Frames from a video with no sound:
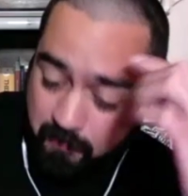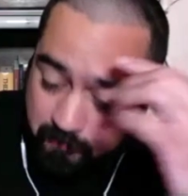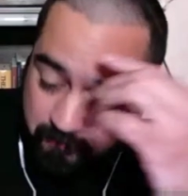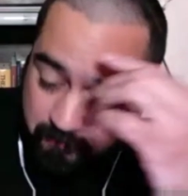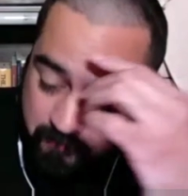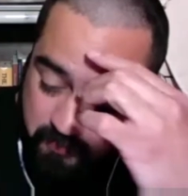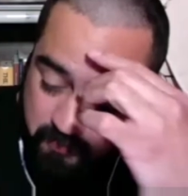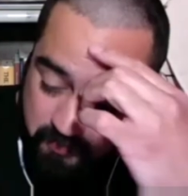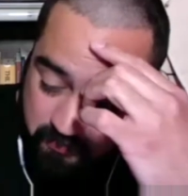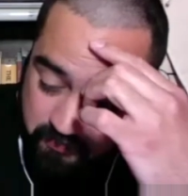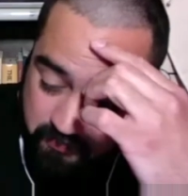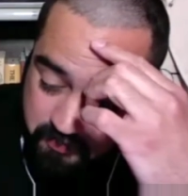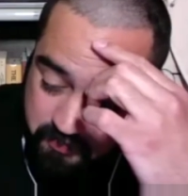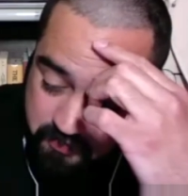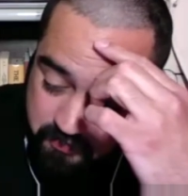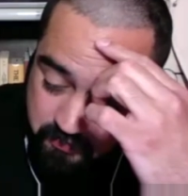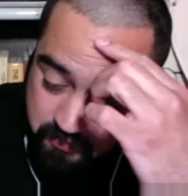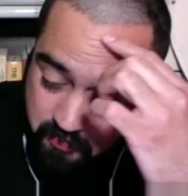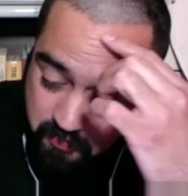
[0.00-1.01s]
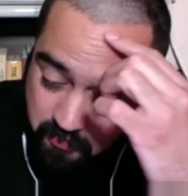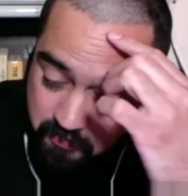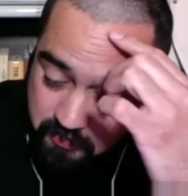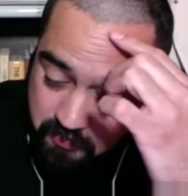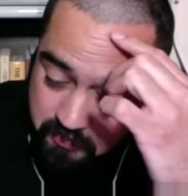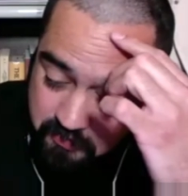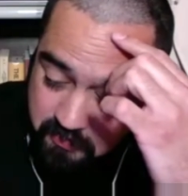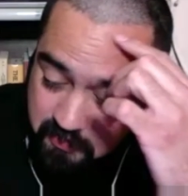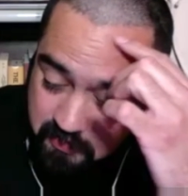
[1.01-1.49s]
you know, did you
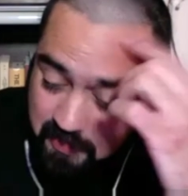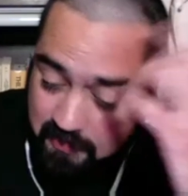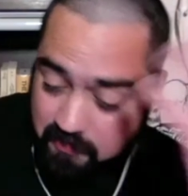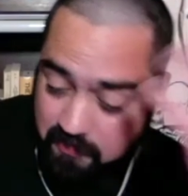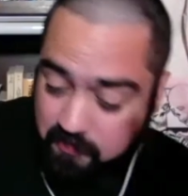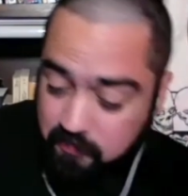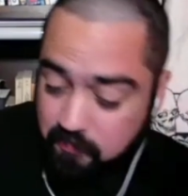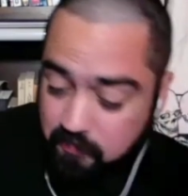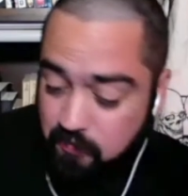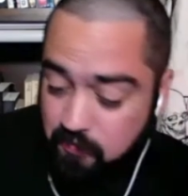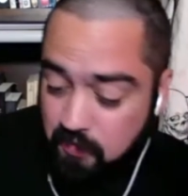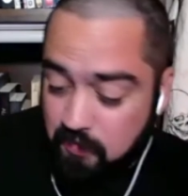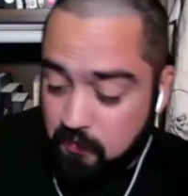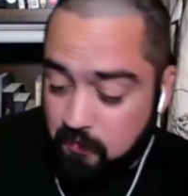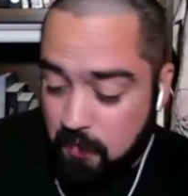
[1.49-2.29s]
notice the lack of uh,